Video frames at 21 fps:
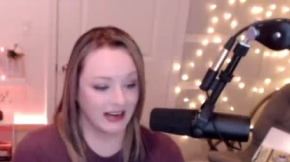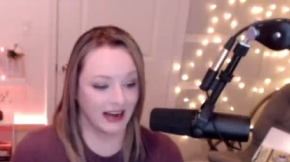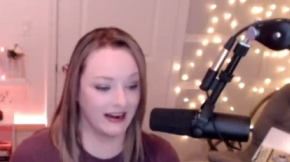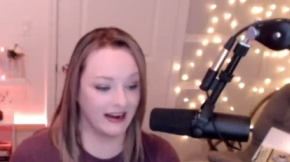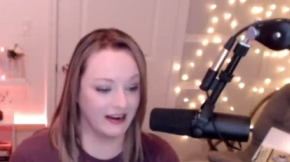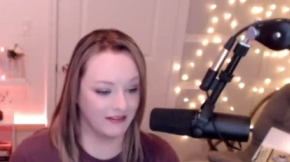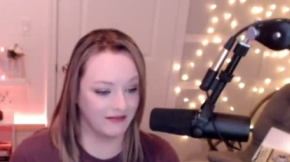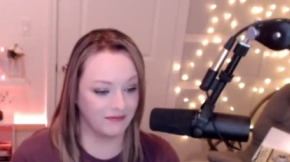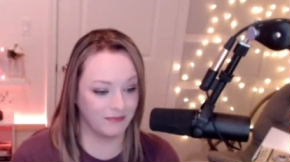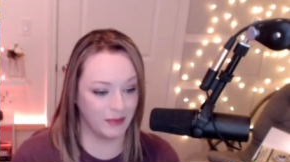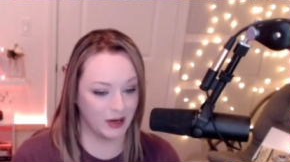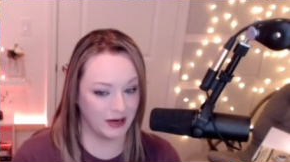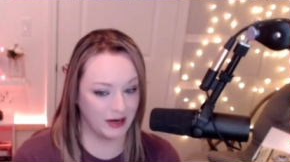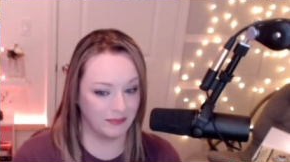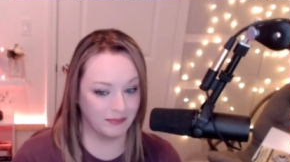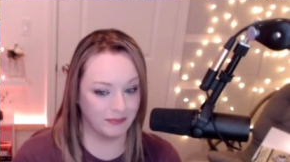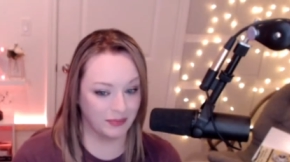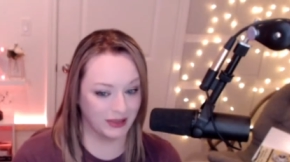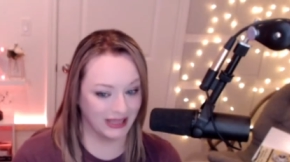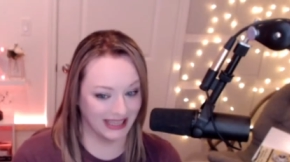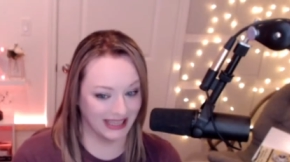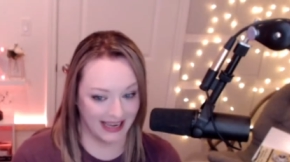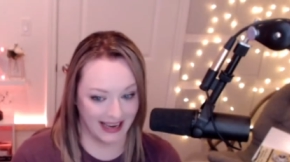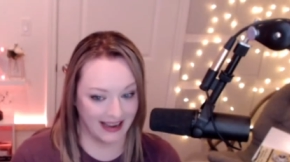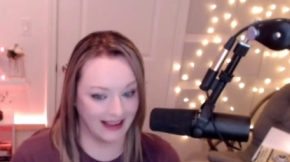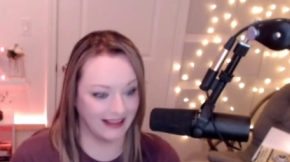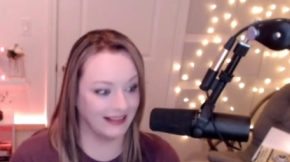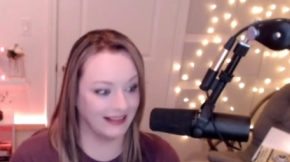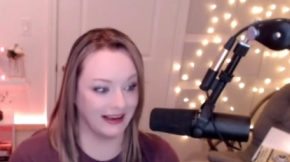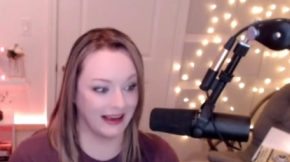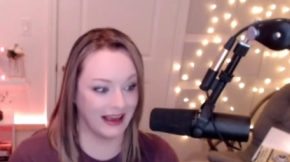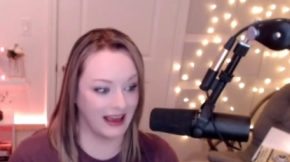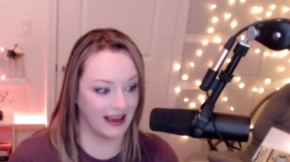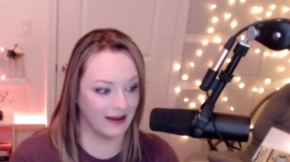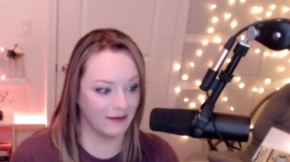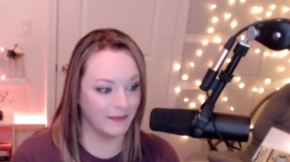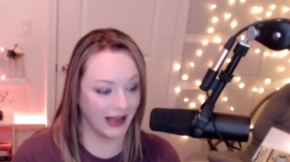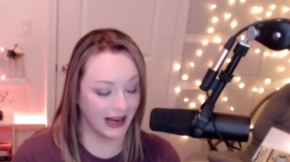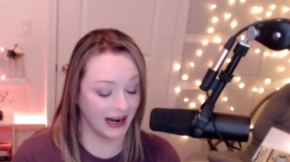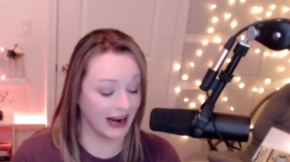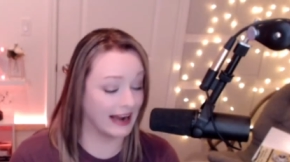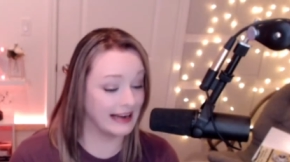kind of been playing the
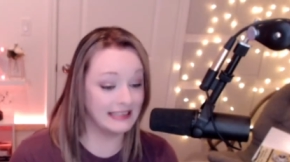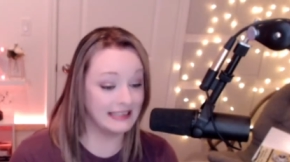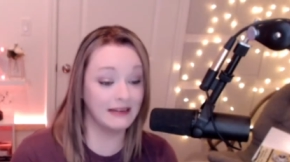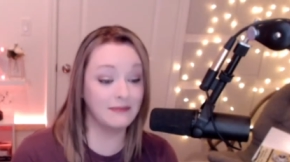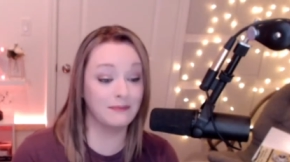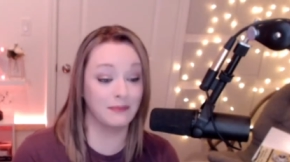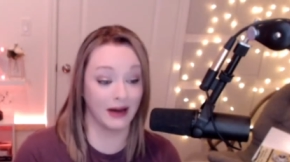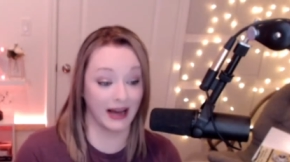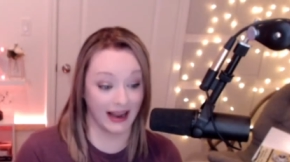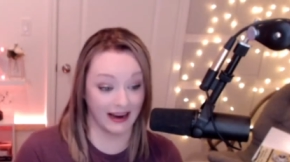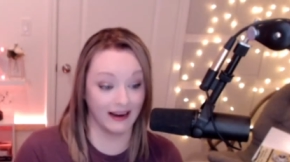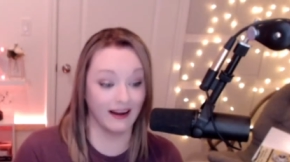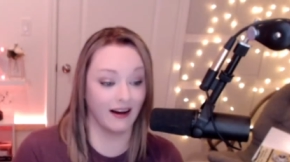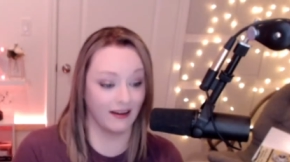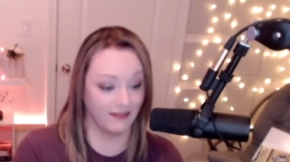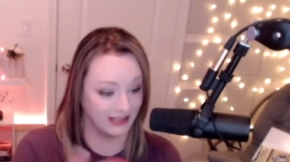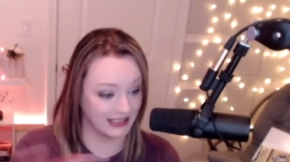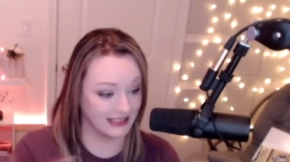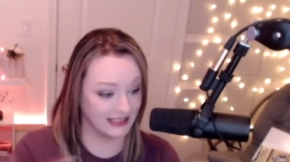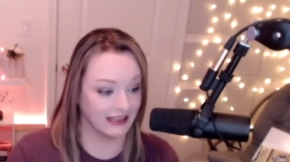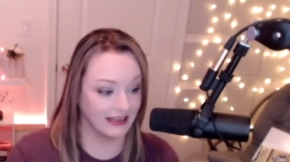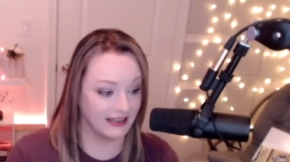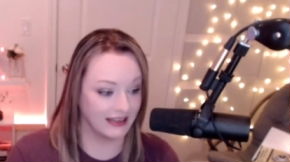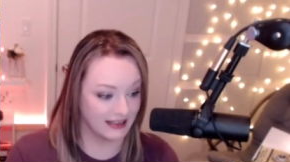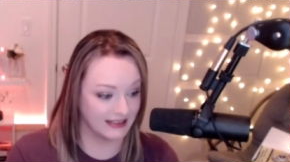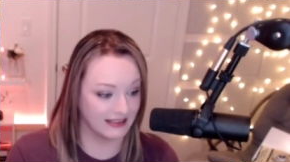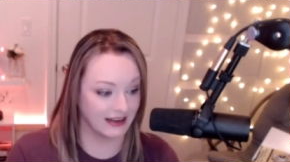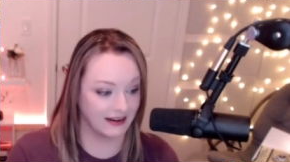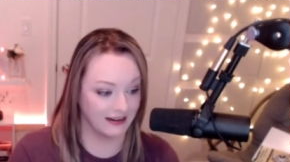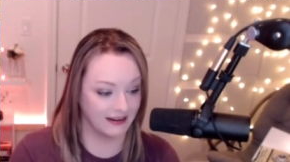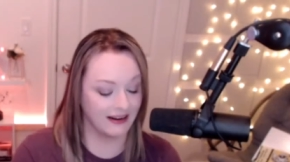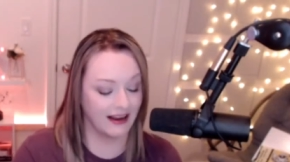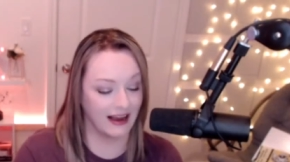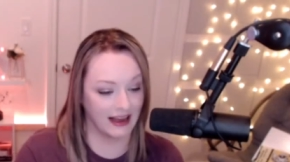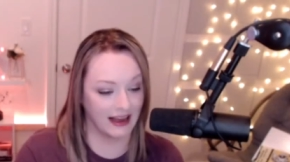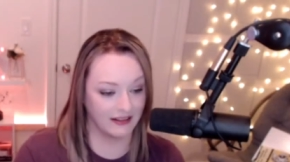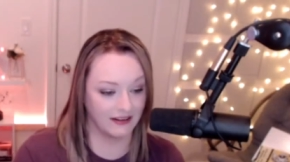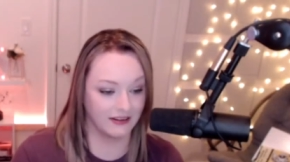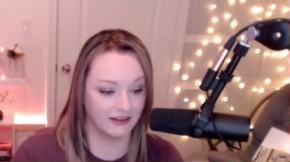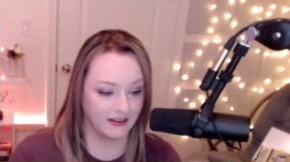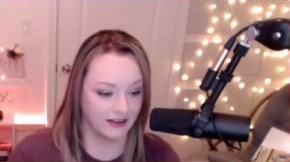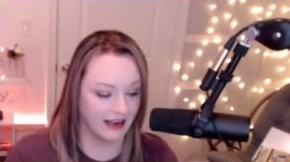game, and I did buy obviously because I
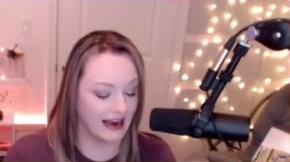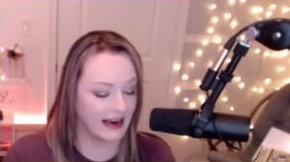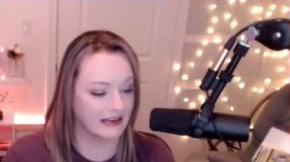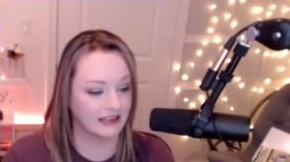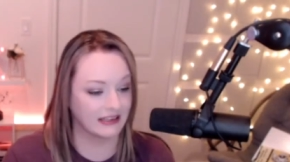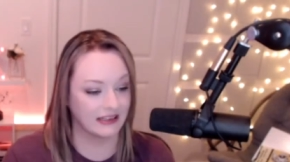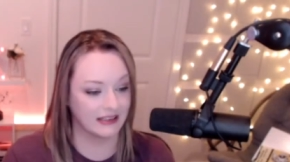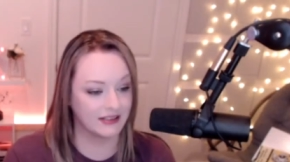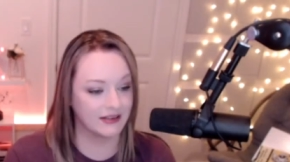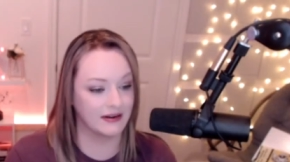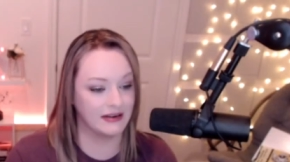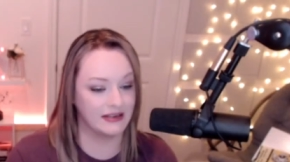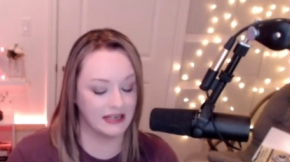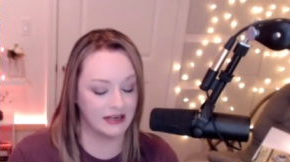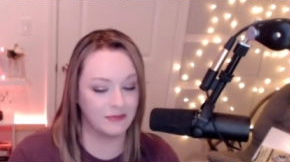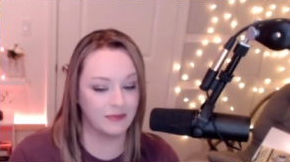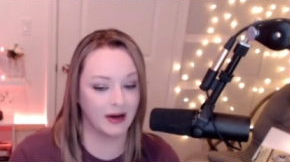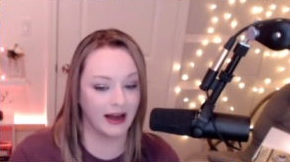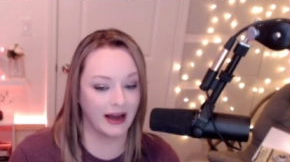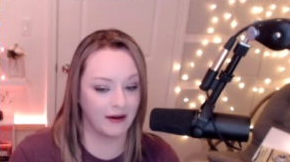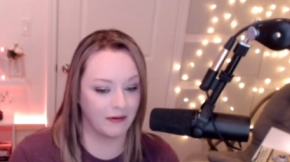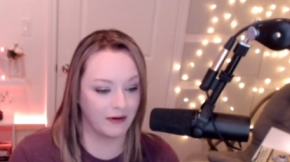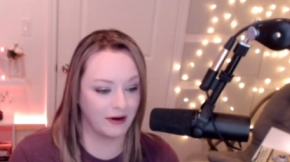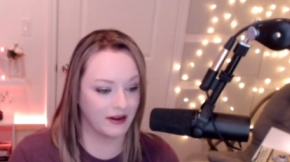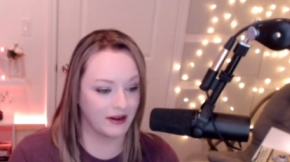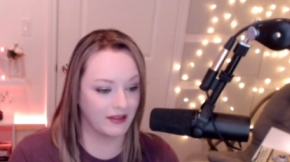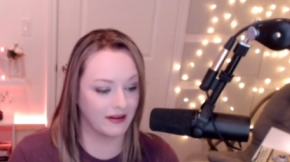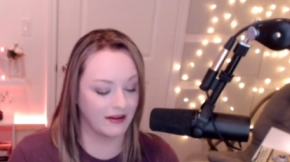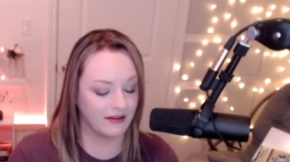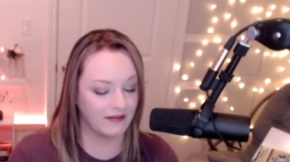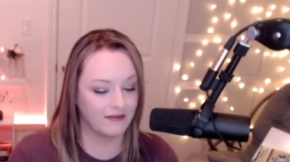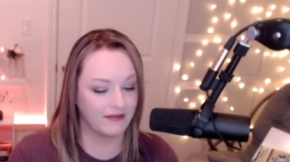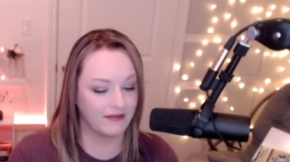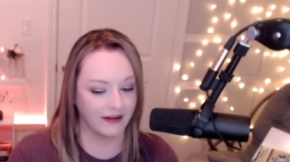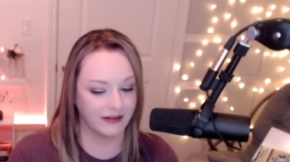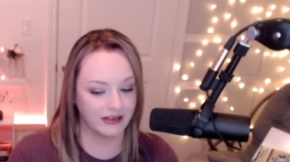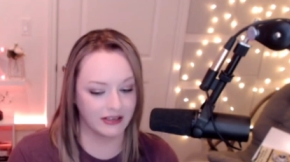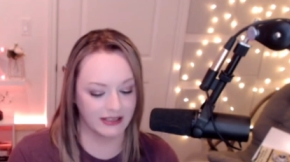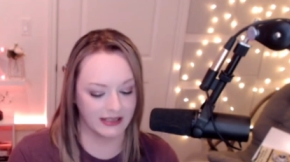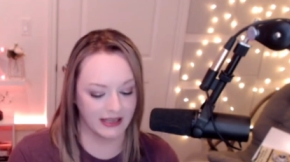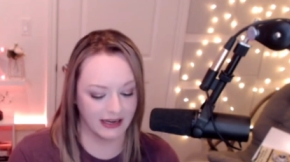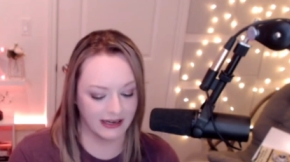had the early access, so I did buy one of the
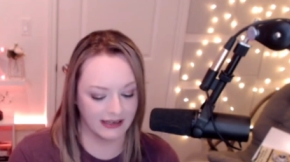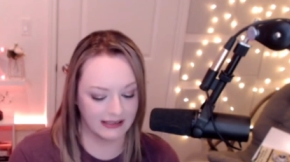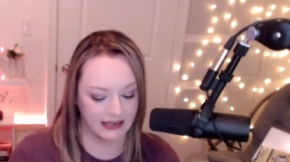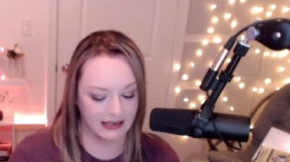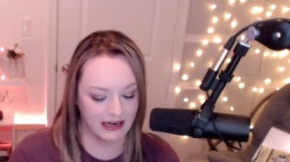founders things.